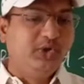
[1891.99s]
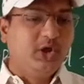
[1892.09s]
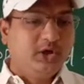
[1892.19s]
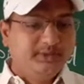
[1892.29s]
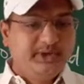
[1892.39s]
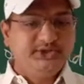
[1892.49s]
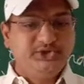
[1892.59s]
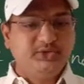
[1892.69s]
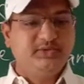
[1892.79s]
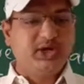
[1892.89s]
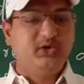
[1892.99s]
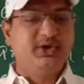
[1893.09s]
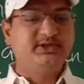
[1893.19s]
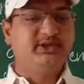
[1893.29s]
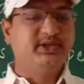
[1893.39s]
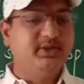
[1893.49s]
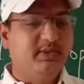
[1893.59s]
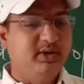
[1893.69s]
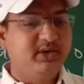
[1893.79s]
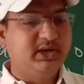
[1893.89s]
On the basis of their location, they
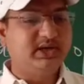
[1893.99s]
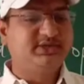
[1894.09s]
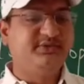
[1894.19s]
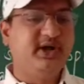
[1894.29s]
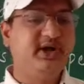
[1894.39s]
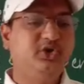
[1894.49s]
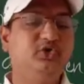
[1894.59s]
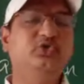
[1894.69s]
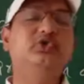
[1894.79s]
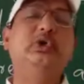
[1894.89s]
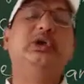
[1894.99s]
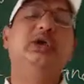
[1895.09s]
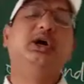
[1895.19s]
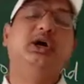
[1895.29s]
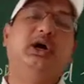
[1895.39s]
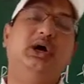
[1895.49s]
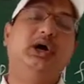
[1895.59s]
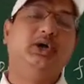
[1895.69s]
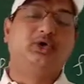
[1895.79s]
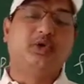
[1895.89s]
may be classified into
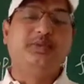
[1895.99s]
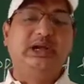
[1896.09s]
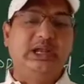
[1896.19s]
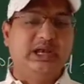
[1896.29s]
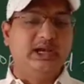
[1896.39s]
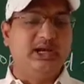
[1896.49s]
tropical and